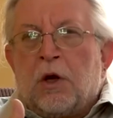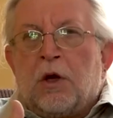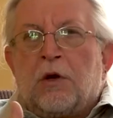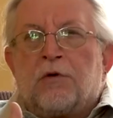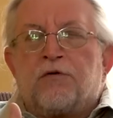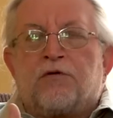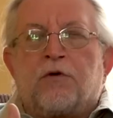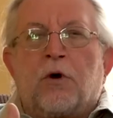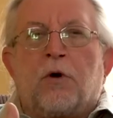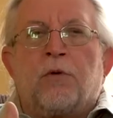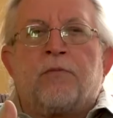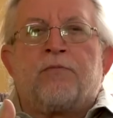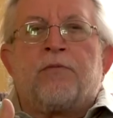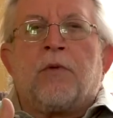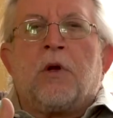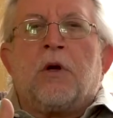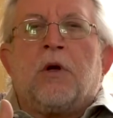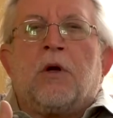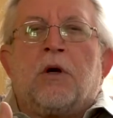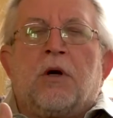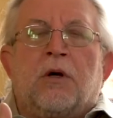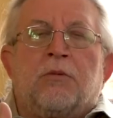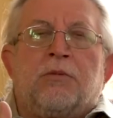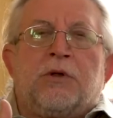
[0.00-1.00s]
So
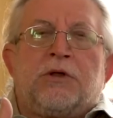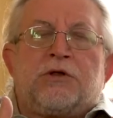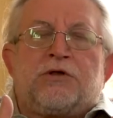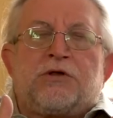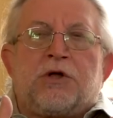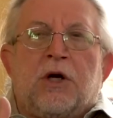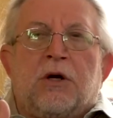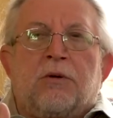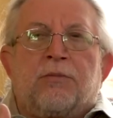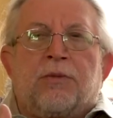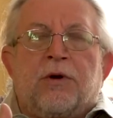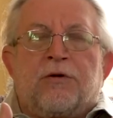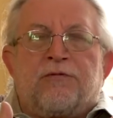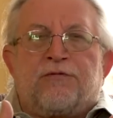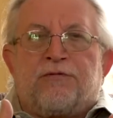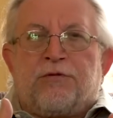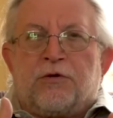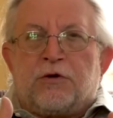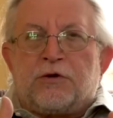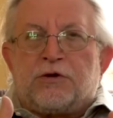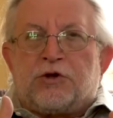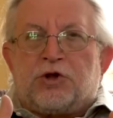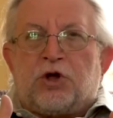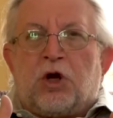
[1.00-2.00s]
let me start by
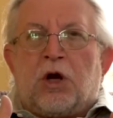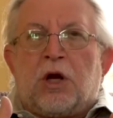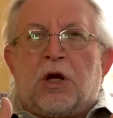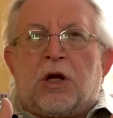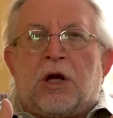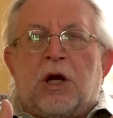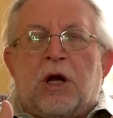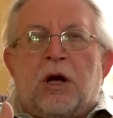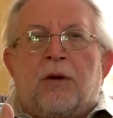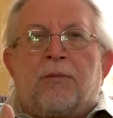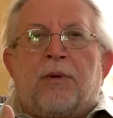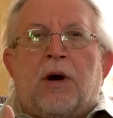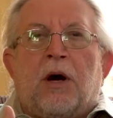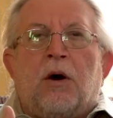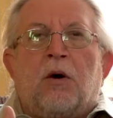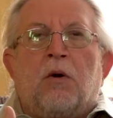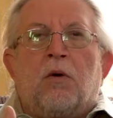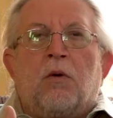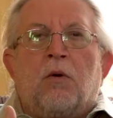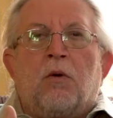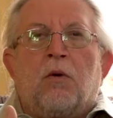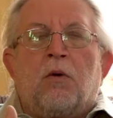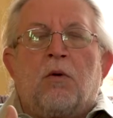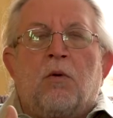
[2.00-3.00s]
first talking
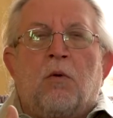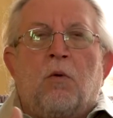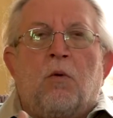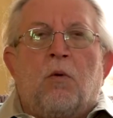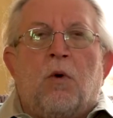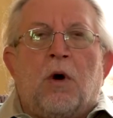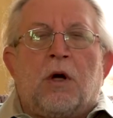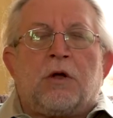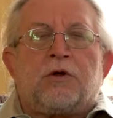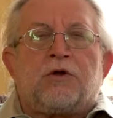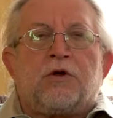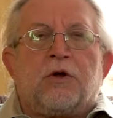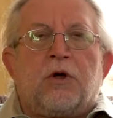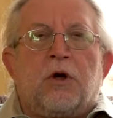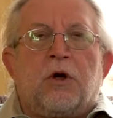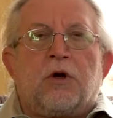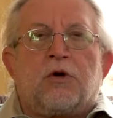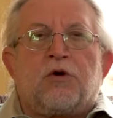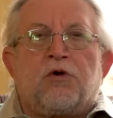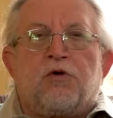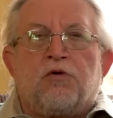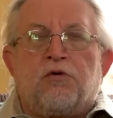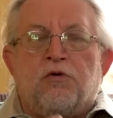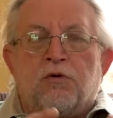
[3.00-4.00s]
about what
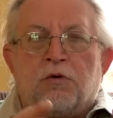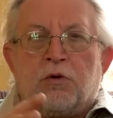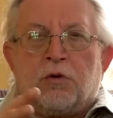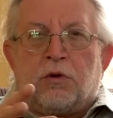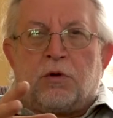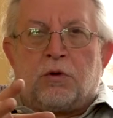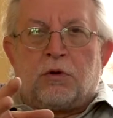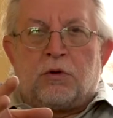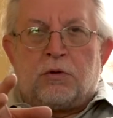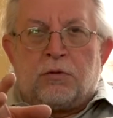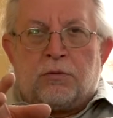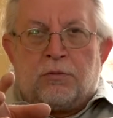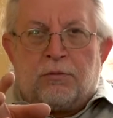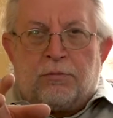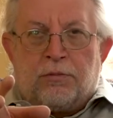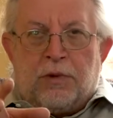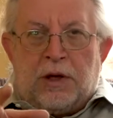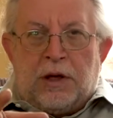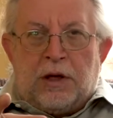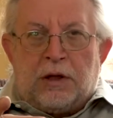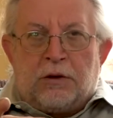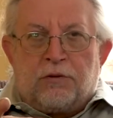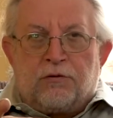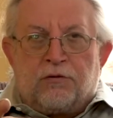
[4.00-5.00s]
accrual
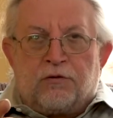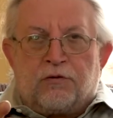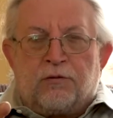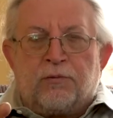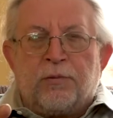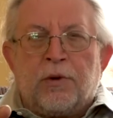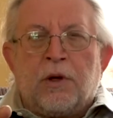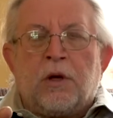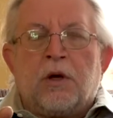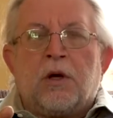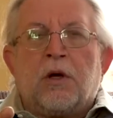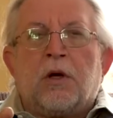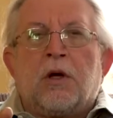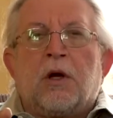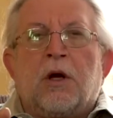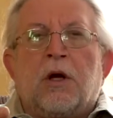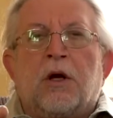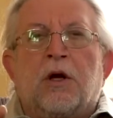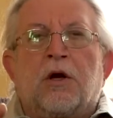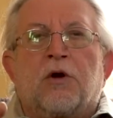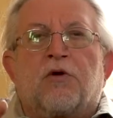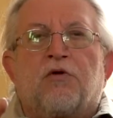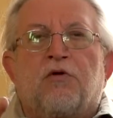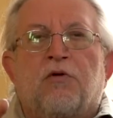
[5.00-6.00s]
means.
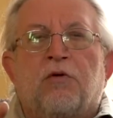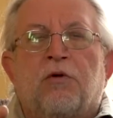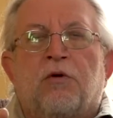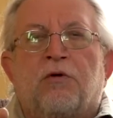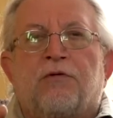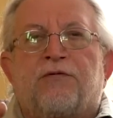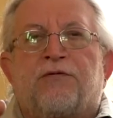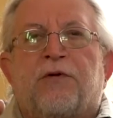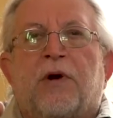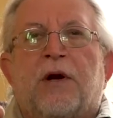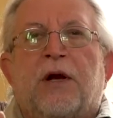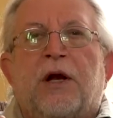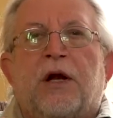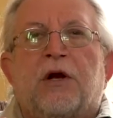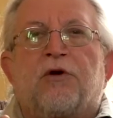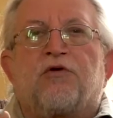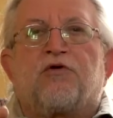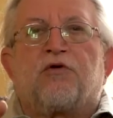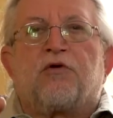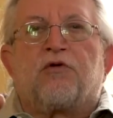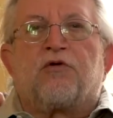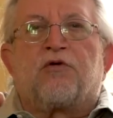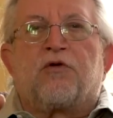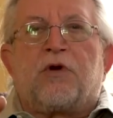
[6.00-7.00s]
An accrual
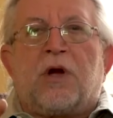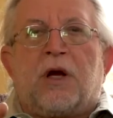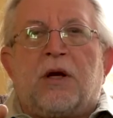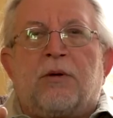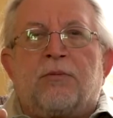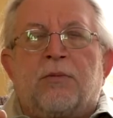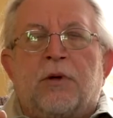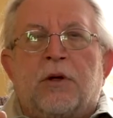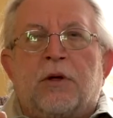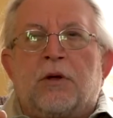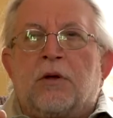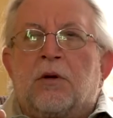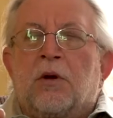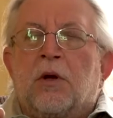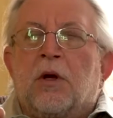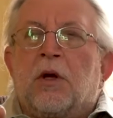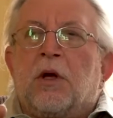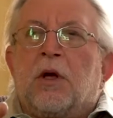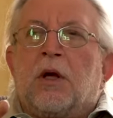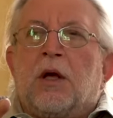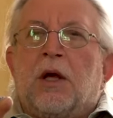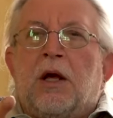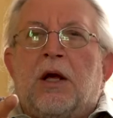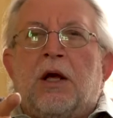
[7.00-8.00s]
financial statement
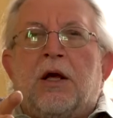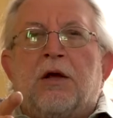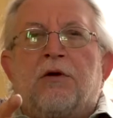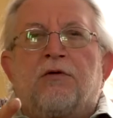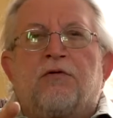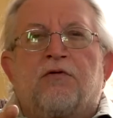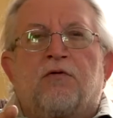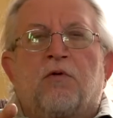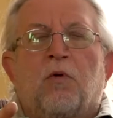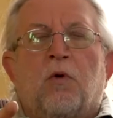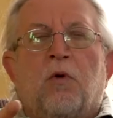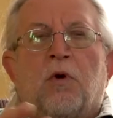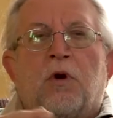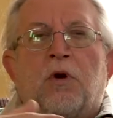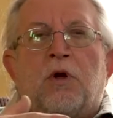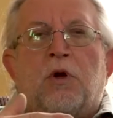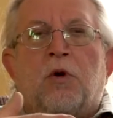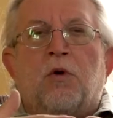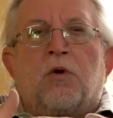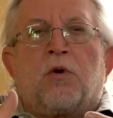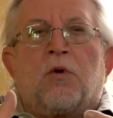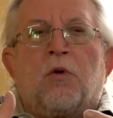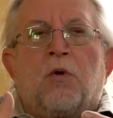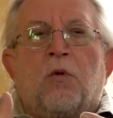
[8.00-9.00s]
is
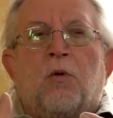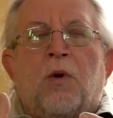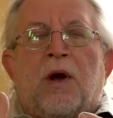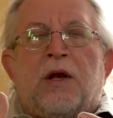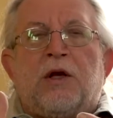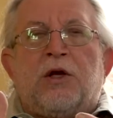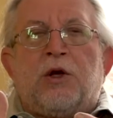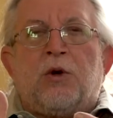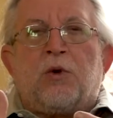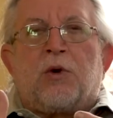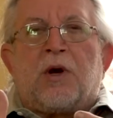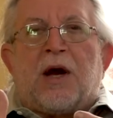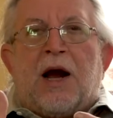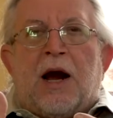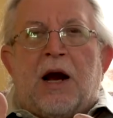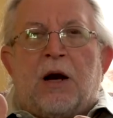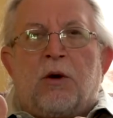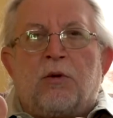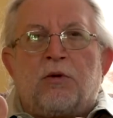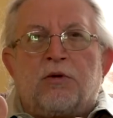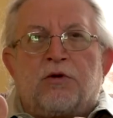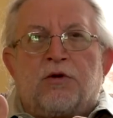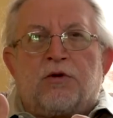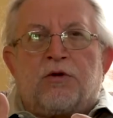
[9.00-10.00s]
when you
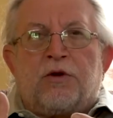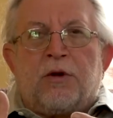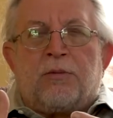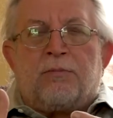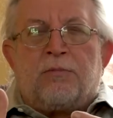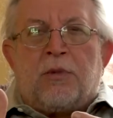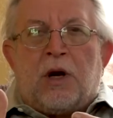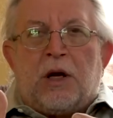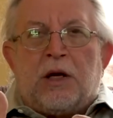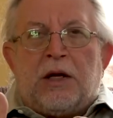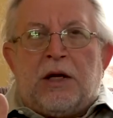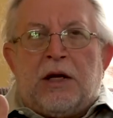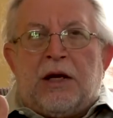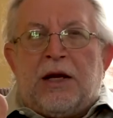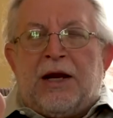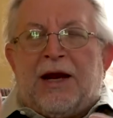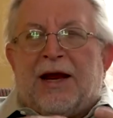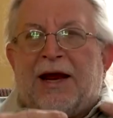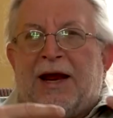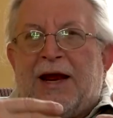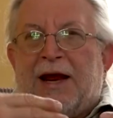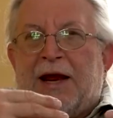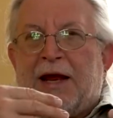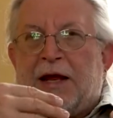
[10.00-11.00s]
count the money
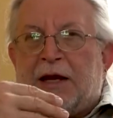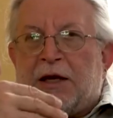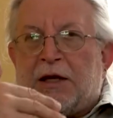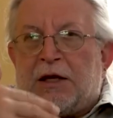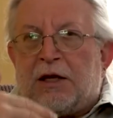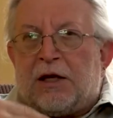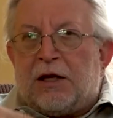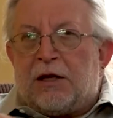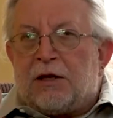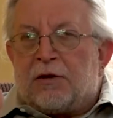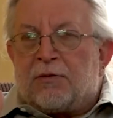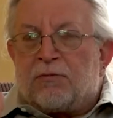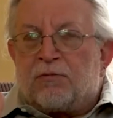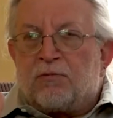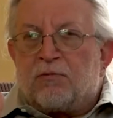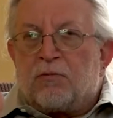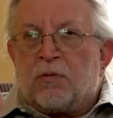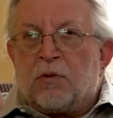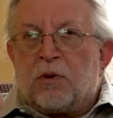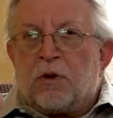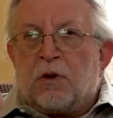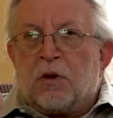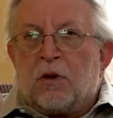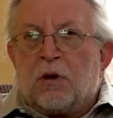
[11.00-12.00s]
in
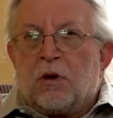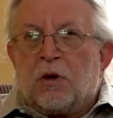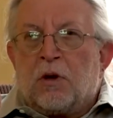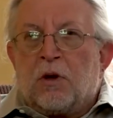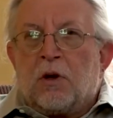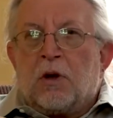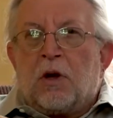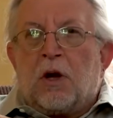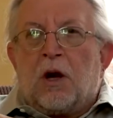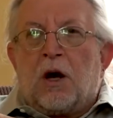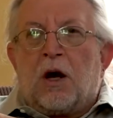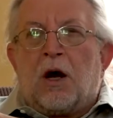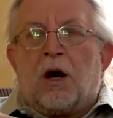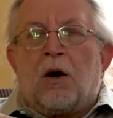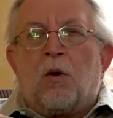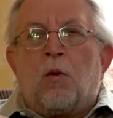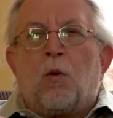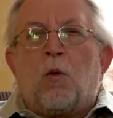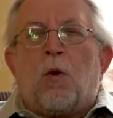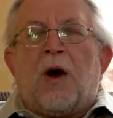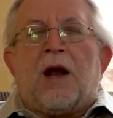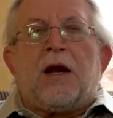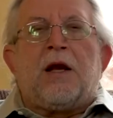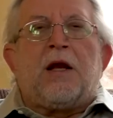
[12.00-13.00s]

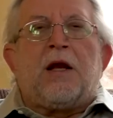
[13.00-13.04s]
when